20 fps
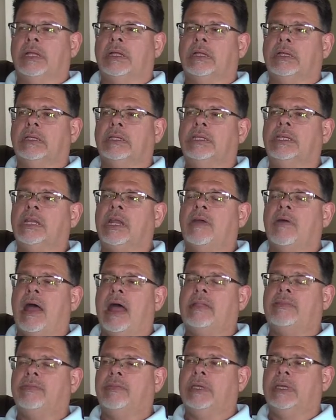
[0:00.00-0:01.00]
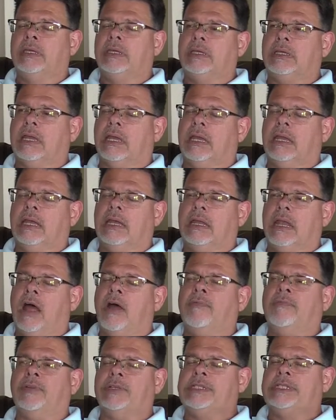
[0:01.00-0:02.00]
You know, I think, and I
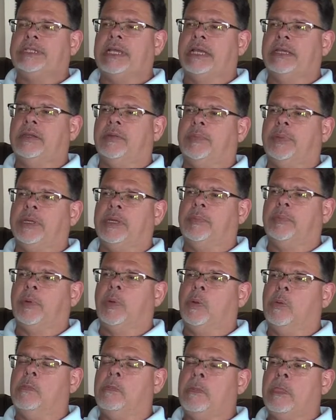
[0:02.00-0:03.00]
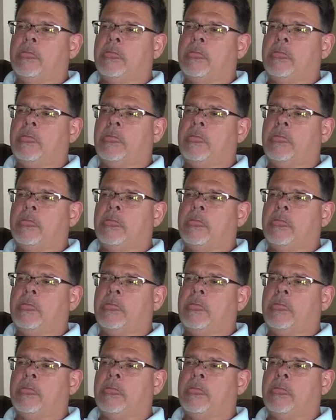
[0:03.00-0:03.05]
often say to people,